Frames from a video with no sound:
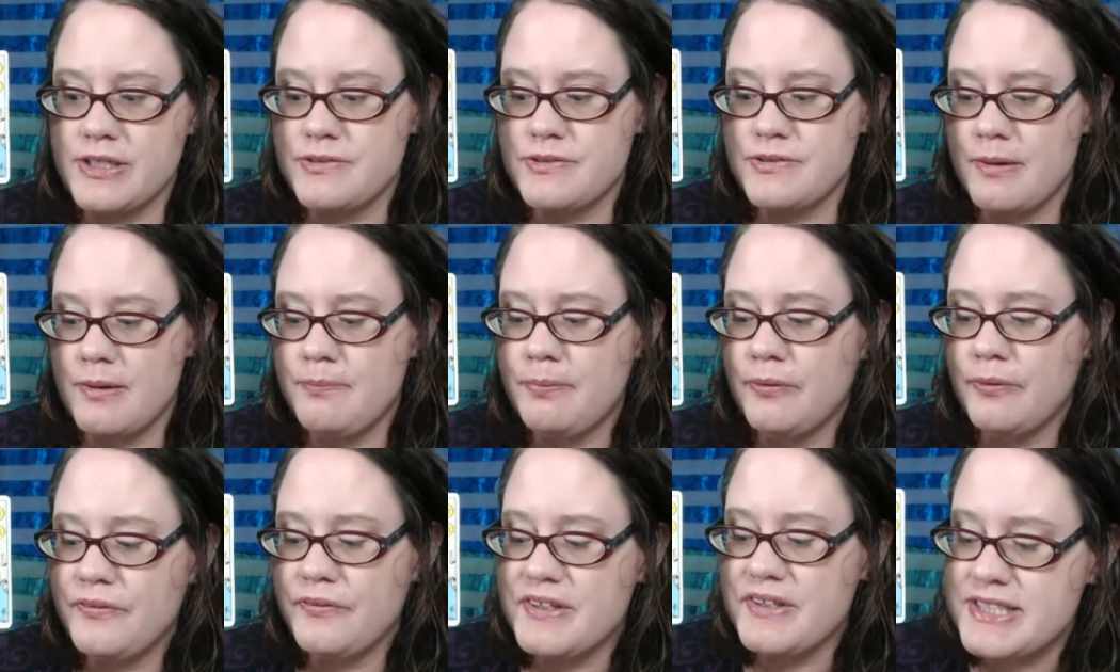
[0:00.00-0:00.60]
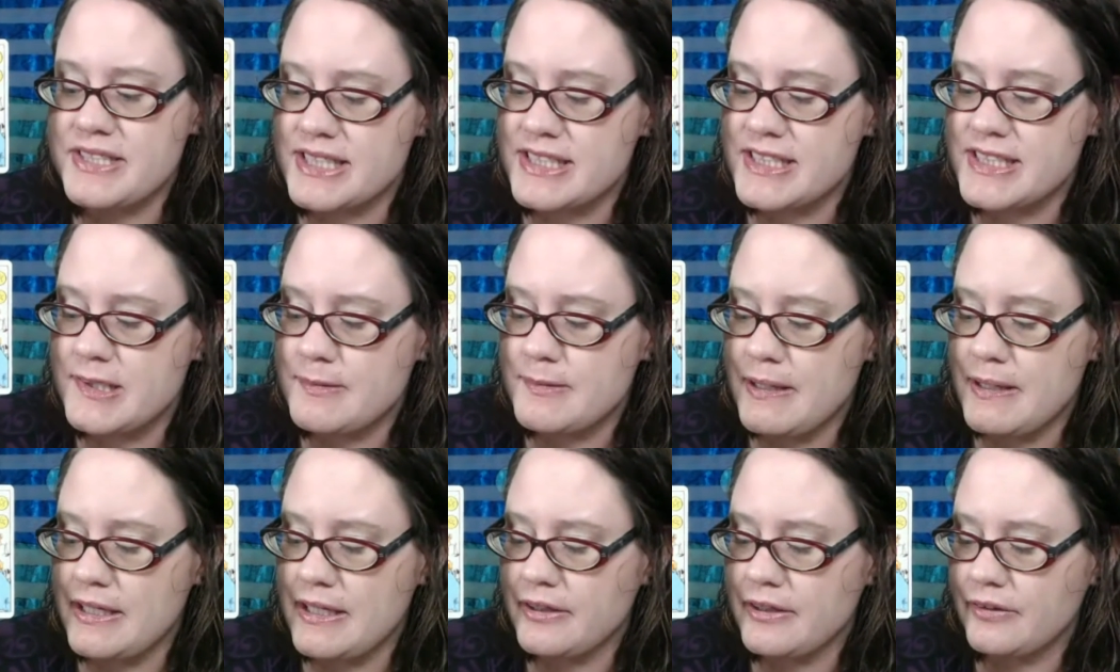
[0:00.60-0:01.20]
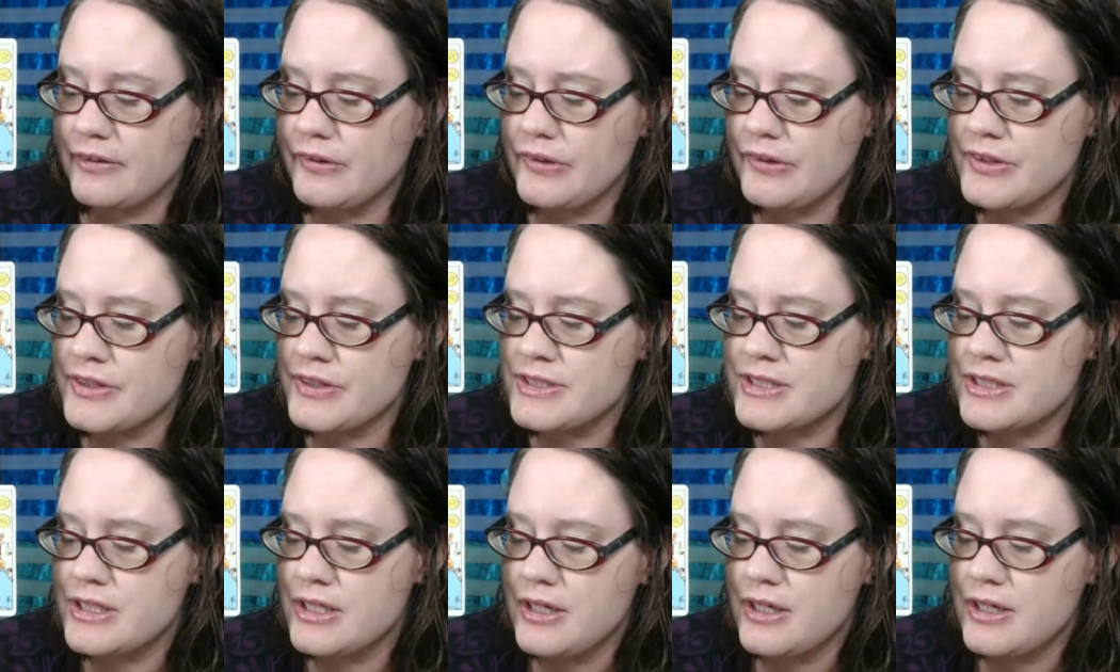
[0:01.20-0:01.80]
So I pulled the 6 of
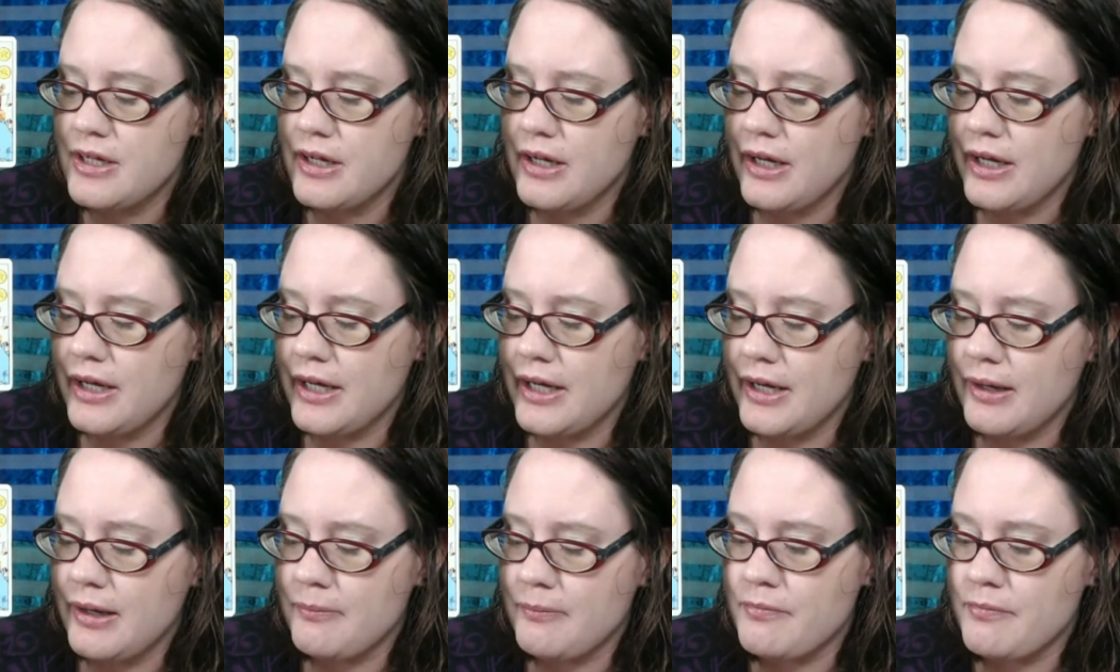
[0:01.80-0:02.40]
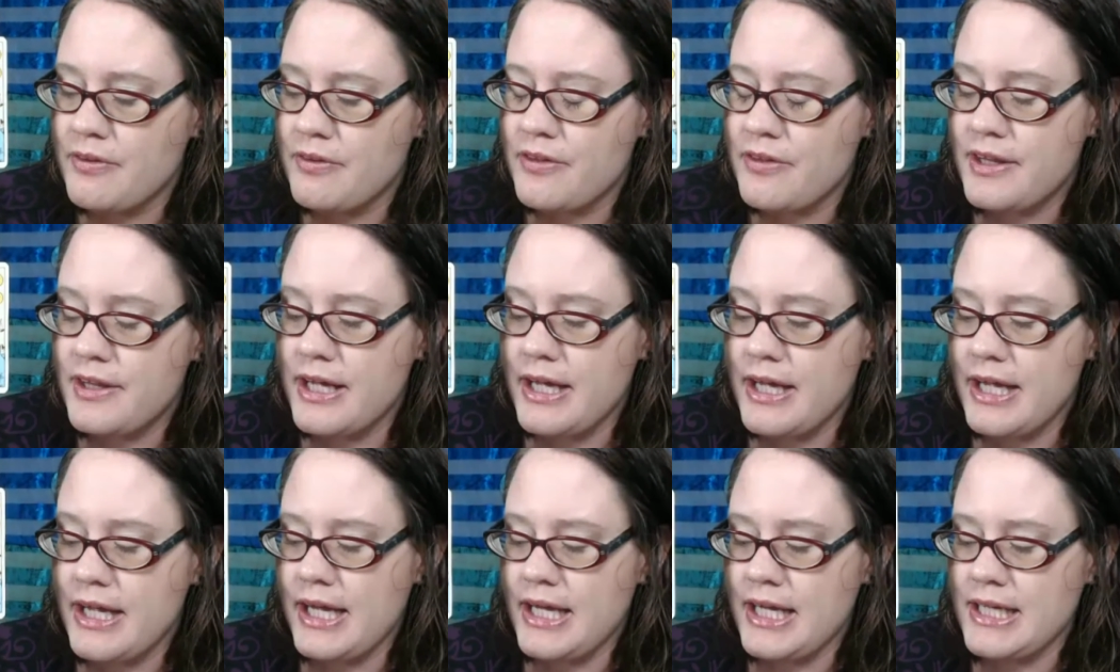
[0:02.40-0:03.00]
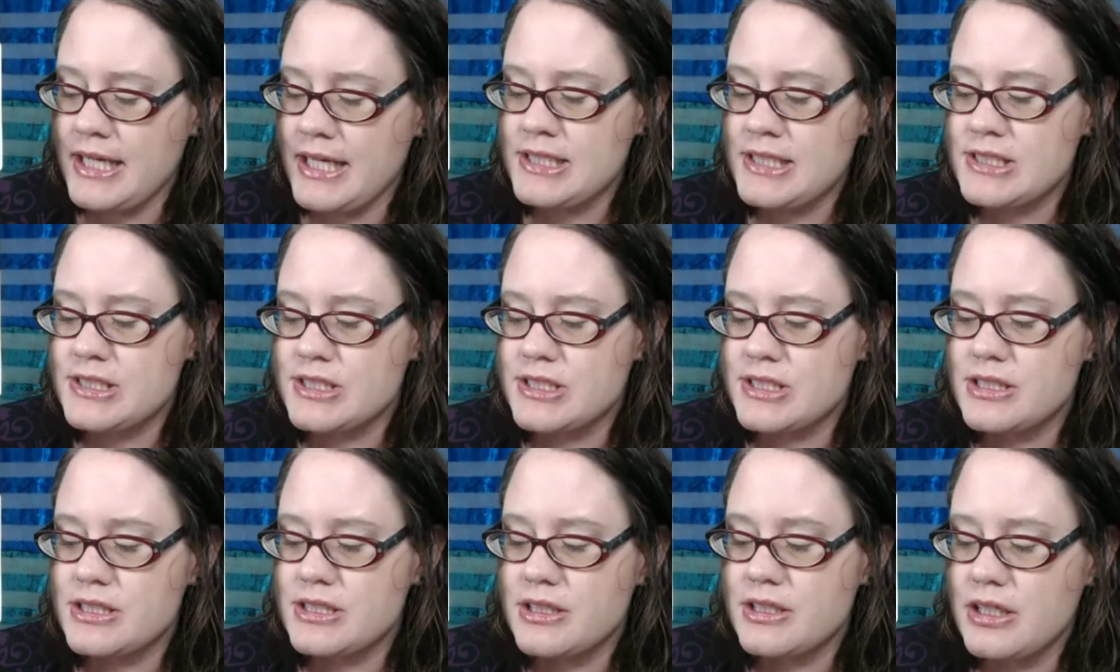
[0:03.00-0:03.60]
Pentacles, the
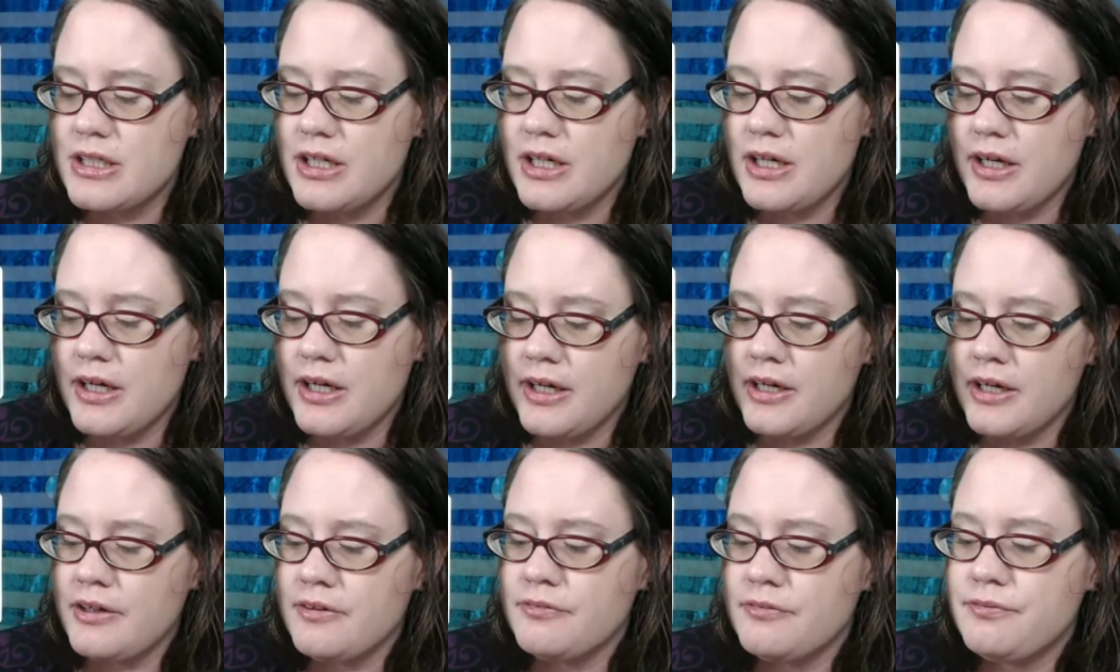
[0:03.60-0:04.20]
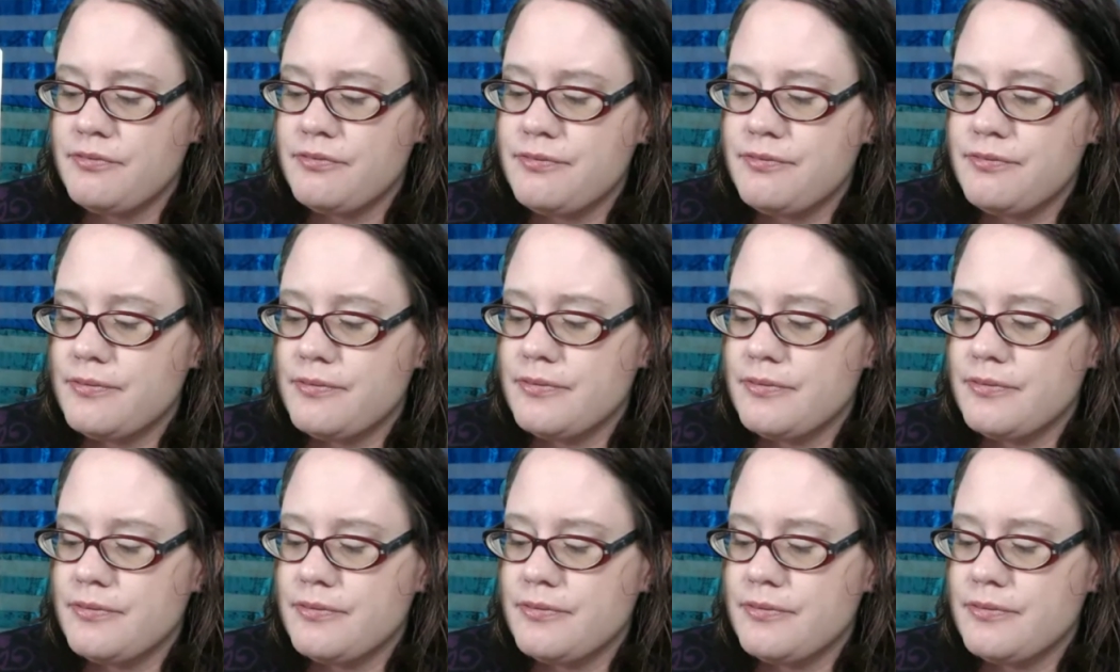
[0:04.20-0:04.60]
8 of